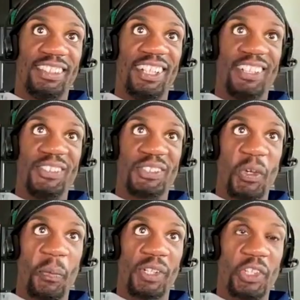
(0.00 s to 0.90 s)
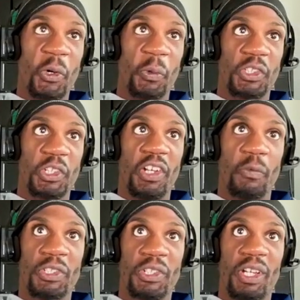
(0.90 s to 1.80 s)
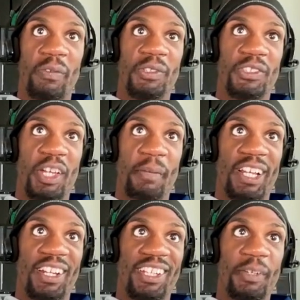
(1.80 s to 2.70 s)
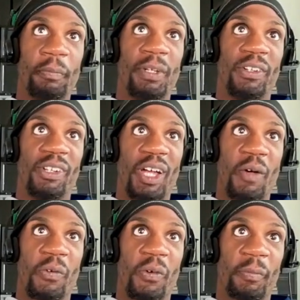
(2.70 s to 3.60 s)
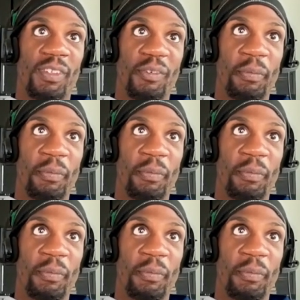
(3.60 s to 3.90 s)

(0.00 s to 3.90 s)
Thank you so much. Oh, and what's your nephew's name? I gotta keep be on the lookout for him.